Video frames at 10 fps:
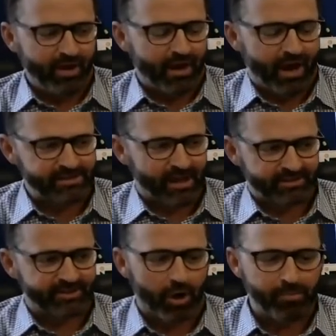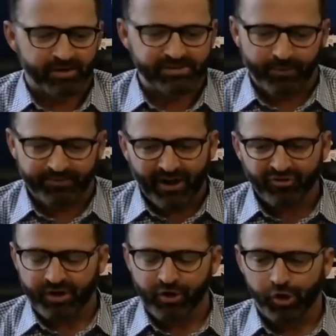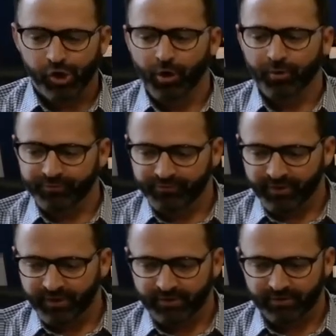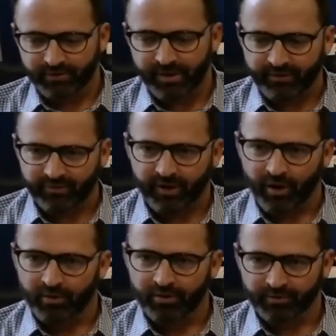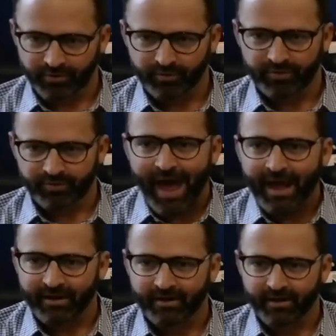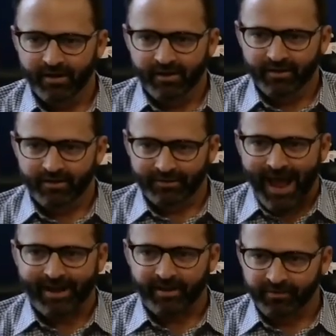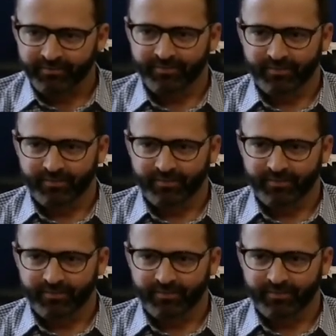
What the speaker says: I saw a Starbucks that was actually closed 2 days ago due to that lack of